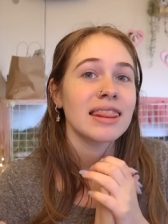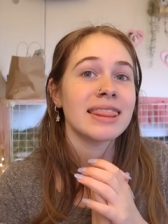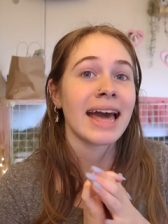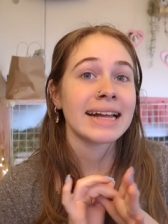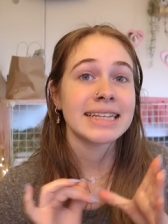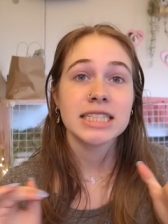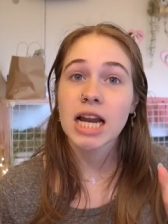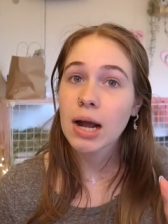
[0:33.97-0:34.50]

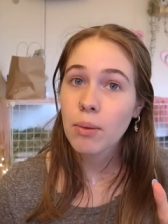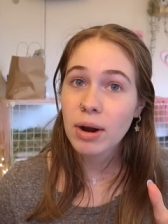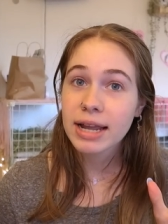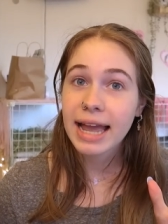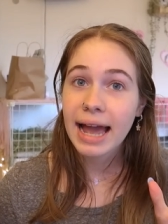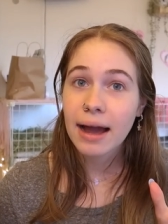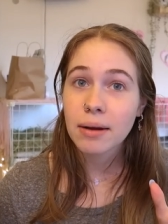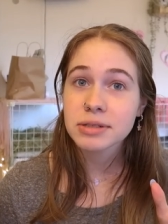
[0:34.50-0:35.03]
that did not
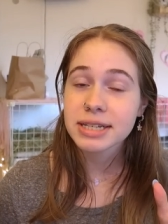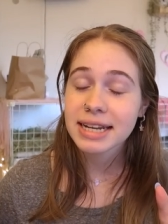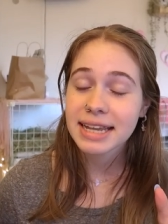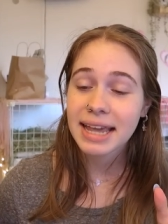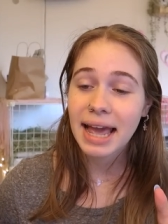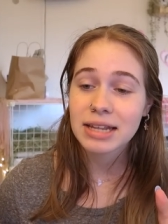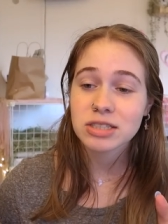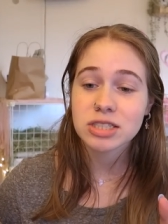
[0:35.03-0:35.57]
work out, and
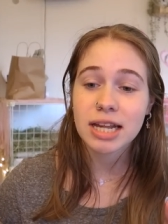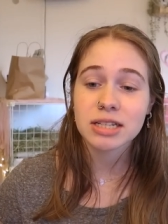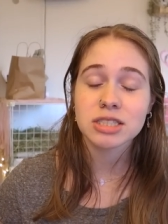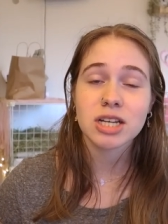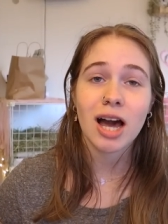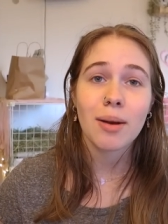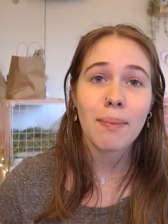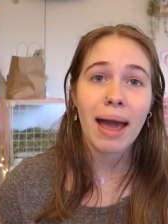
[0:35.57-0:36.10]
he has
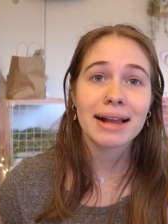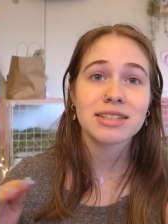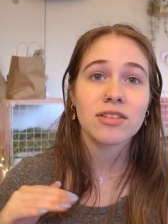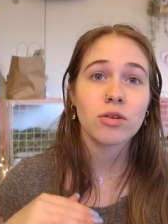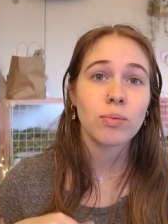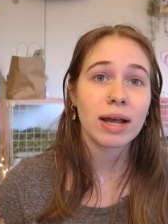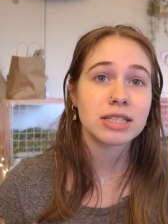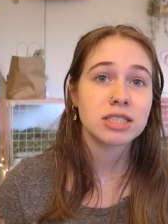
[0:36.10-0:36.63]
since gone back to
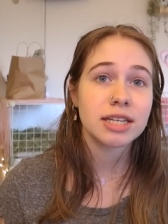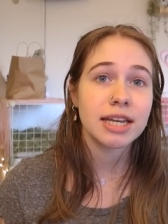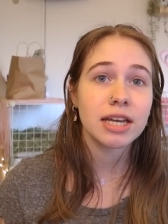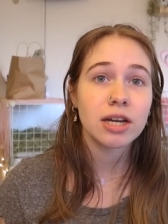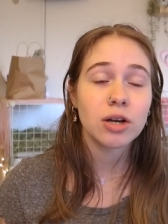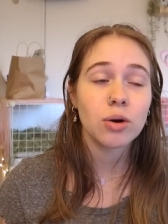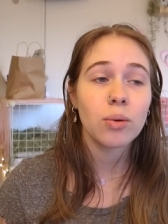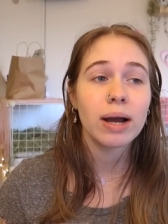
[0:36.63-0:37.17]
the
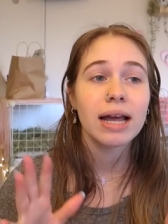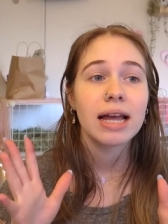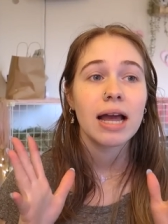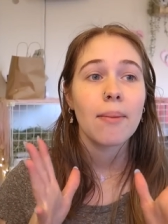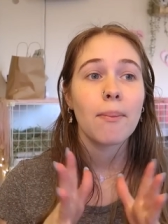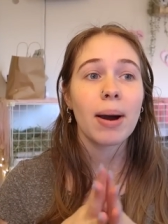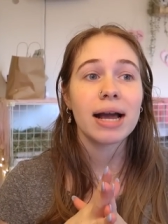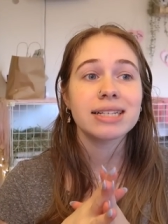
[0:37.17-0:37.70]
rescue.
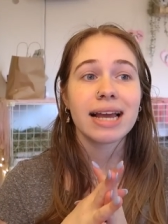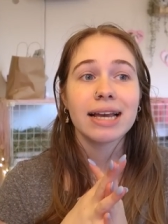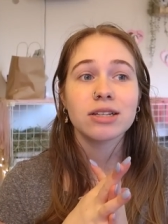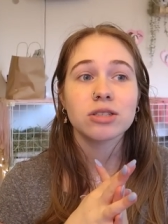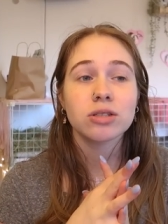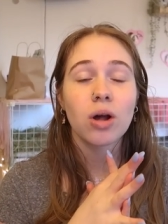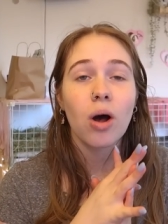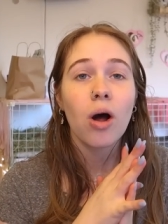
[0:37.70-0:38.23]
But I
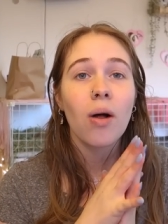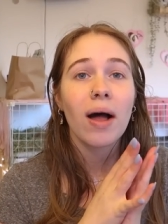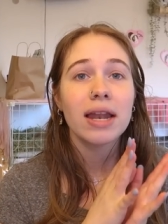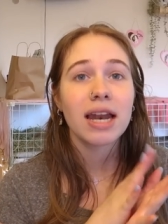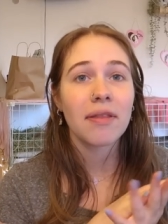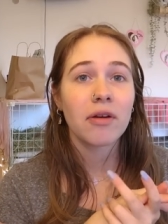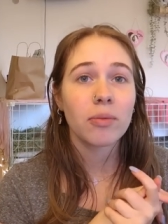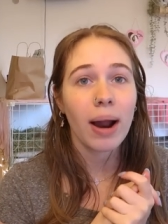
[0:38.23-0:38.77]
saw
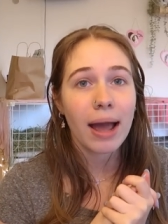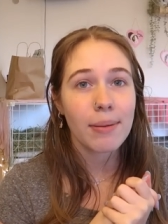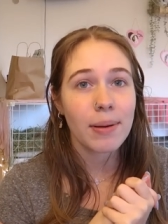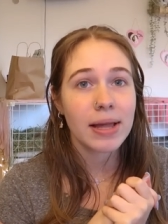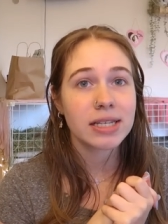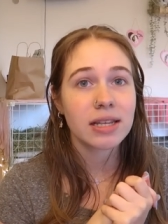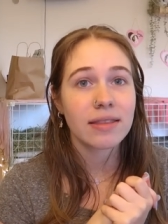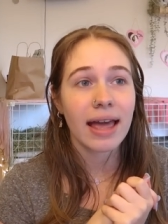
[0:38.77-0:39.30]
another
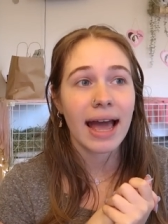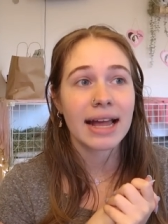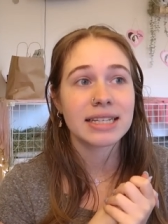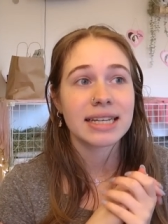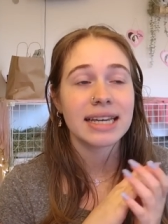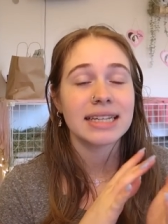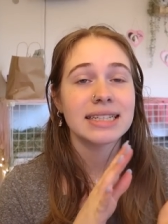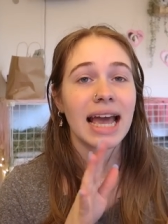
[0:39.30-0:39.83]
rabbit
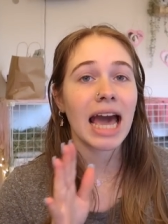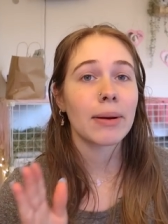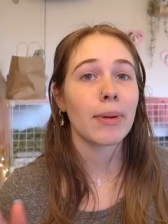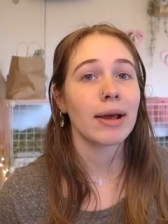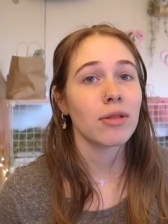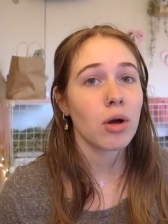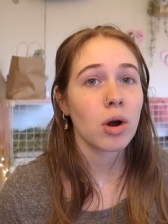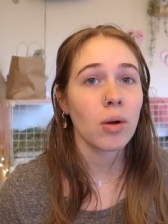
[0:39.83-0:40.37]
that is at
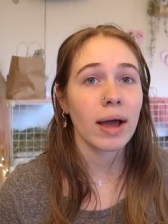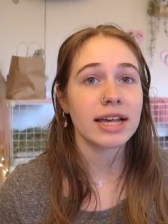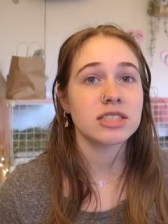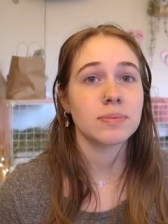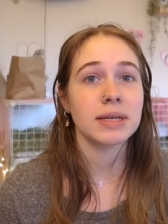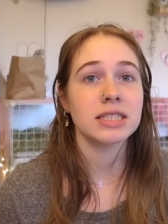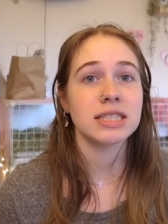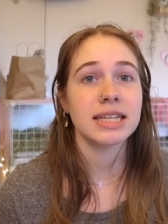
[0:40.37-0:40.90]
my local
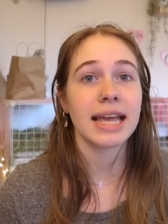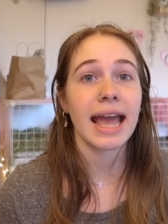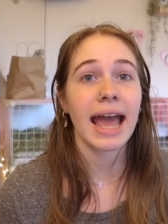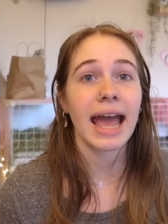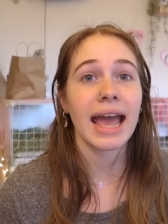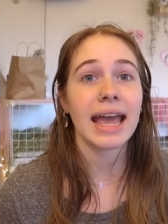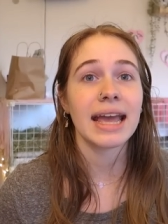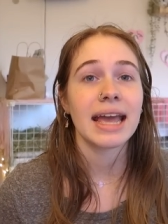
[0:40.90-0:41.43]

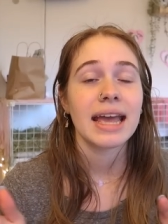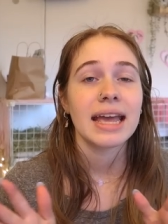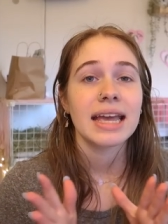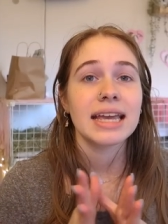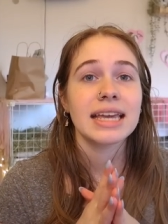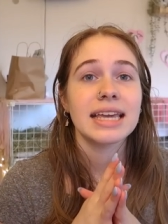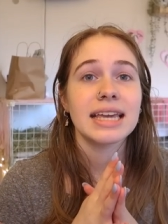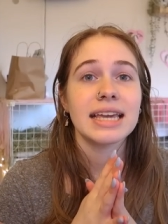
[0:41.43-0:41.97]
SPCA.
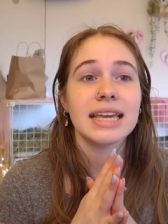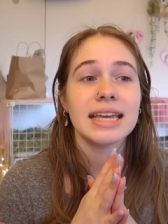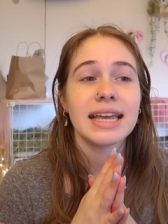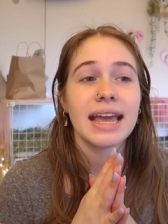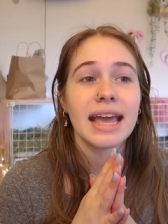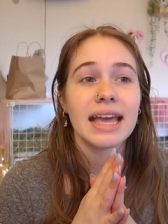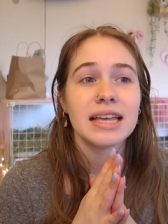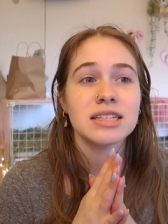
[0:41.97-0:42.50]

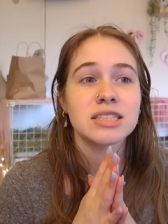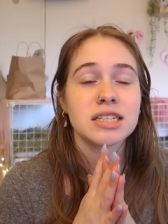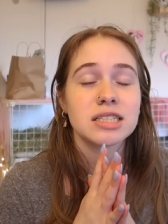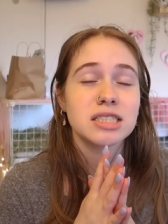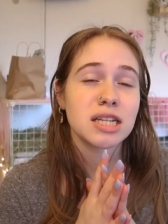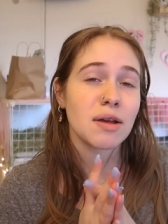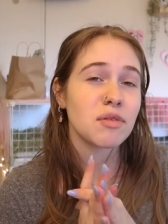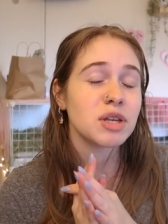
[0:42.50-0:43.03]
He is
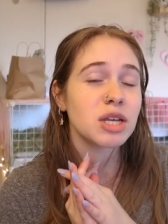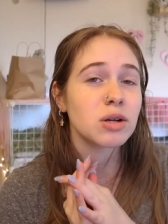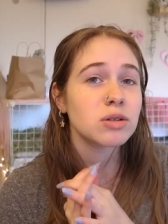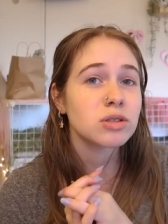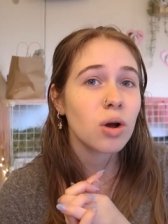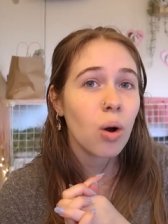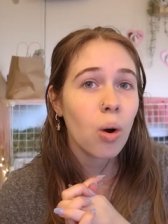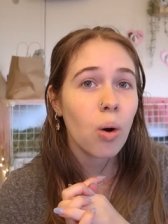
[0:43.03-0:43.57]
seven
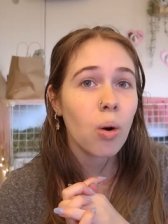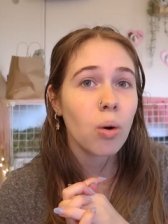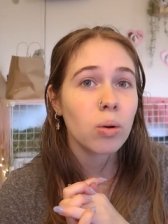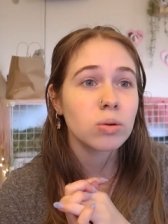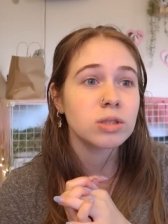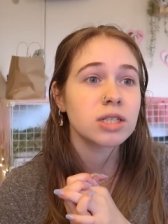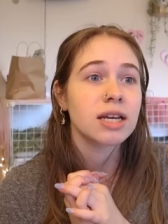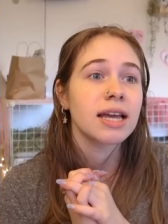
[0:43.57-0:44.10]
years
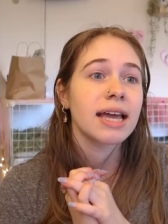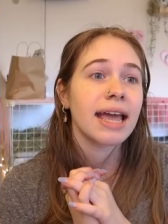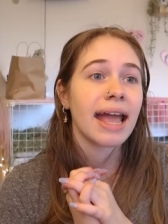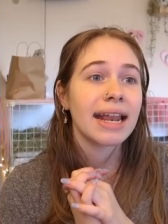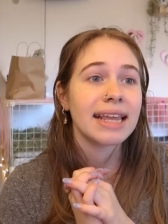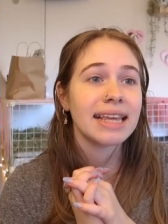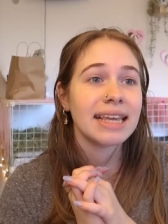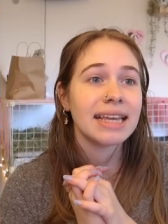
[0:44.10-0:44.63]
old,
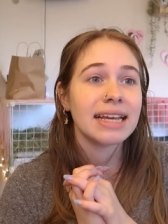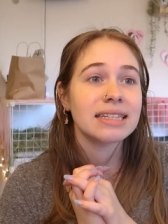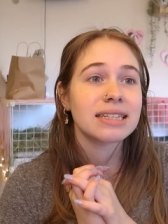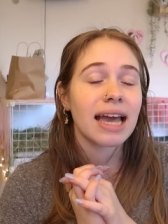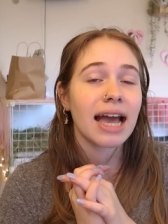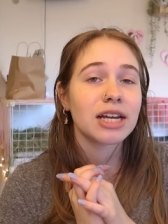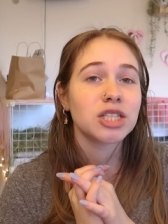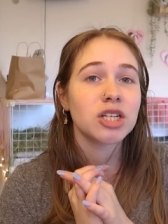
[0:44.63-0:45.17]
and he is
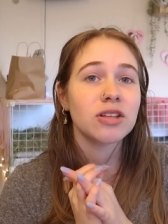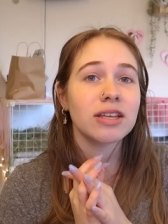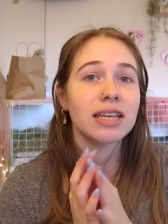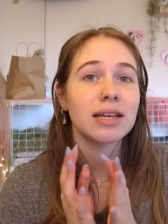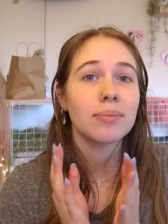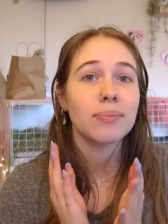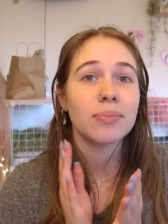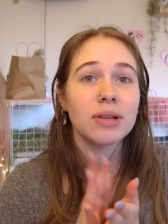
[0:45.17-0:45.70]

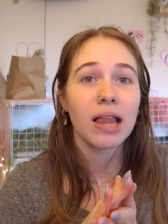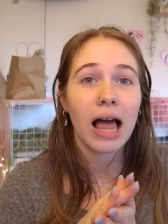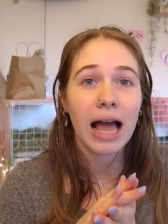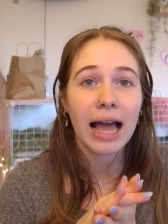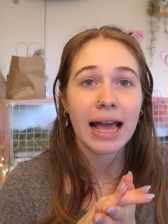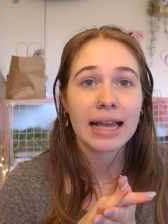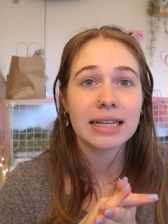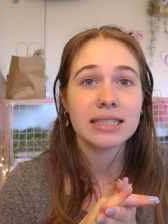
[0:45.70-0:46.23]
actually
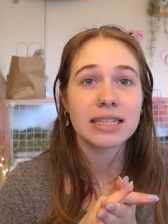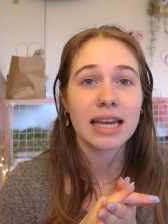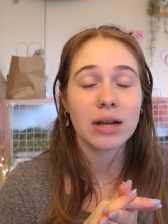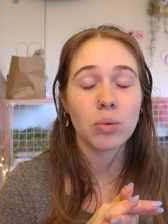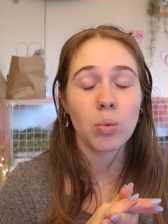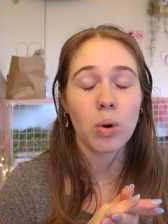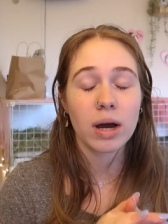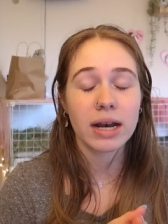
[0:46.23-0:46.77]
blind
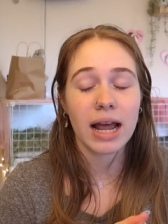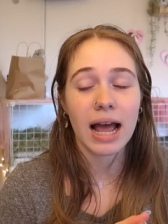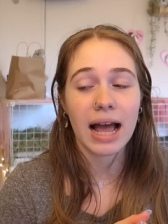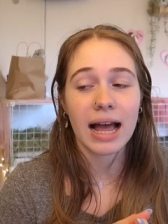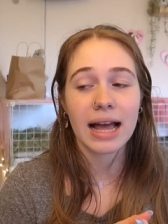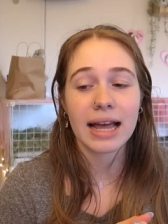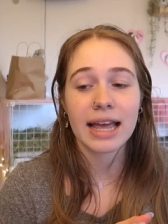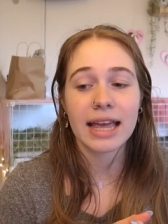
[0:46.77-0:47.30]
in one
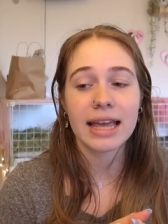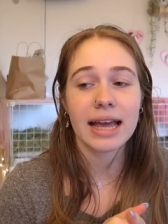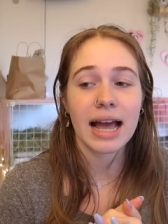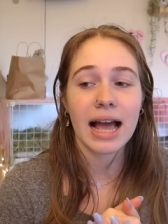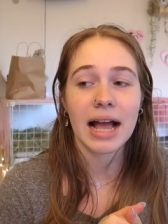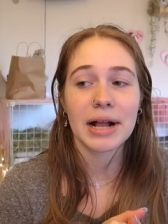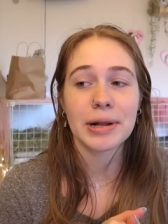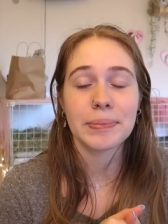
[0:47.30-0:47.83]
eye.
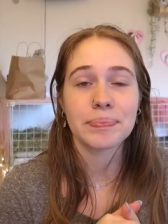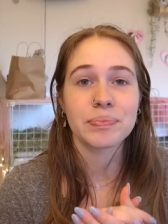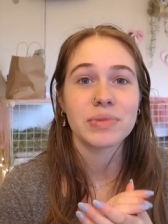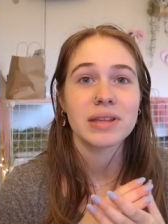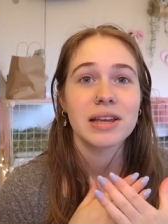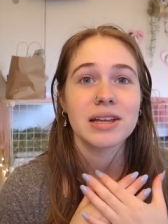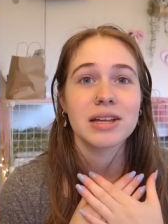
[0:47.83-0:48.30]
Um,